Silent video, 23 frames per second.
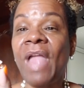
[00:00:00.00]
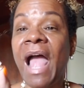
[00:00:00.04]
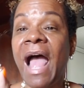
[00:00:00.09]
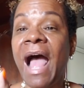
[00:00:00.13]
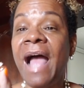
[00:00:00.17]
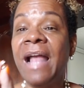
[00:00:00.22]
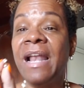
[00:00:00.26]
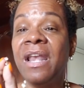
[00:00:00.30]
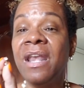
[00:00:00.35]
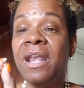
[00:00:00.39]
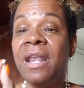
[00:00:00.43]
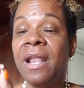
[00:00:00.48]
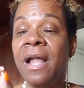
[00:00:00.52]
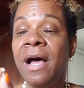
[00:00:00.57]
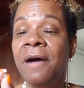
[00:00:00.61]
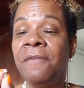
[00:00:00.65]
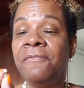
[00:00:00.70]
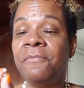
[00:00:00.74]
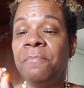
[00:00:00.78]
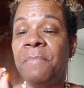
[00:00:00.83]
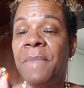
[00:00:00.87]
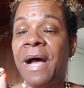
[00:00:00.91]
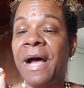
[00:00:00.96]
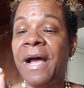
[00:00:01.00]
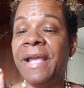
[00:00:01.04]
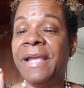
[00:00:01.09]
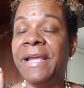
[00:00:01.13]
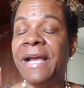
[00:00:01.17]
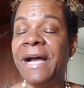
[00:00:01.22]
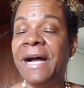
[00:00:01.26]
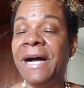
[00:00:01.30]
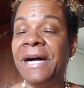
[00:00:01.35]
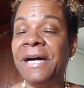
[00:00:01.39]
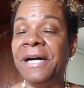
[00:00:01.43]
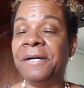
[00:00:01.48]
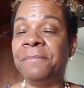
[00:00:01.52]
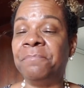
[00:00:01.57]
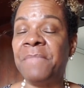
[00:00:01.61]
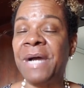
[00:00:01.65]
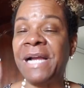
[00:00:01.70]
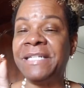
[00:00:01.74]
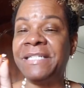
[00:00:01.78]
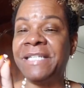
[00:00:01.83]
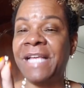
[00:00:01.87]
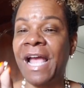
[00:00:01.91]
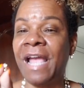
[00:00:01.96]
I love my
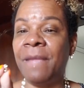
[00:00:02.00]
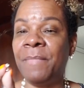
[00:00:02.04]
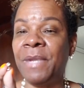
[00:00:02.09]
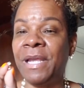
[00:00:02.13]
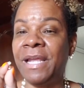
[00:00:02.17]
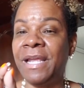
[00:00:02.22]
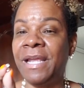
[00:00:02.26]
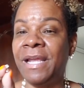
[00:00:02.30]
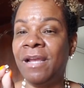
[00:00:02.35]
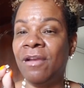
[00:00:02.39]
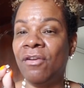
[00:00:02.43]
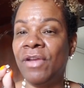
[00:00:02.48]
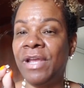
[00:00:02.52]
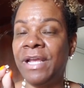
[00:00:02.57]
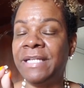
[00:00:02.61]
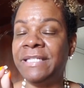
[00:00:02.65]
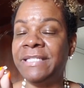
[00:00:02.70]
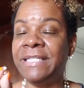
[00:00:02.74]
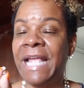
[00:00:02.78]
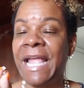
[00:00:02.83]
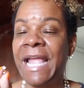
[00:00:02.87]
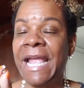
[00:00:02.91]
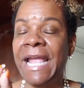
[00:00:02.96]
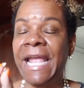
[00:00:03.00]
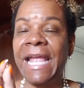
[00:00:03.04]
my diamond earrings,